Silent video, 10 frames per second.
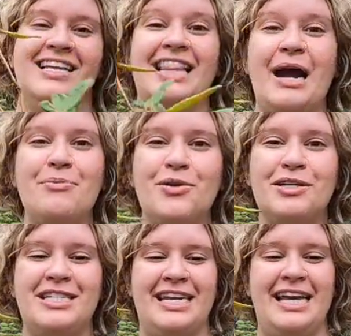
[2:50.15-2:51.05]

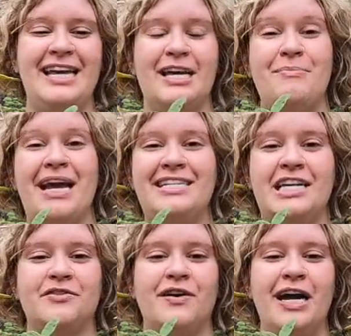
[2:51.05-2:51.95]
Labrador tea can be
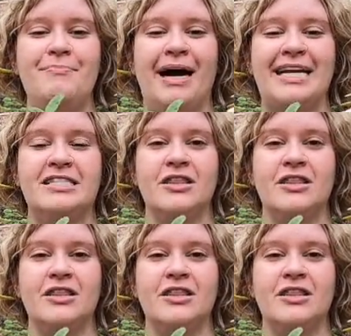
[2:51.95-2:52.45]
identified by its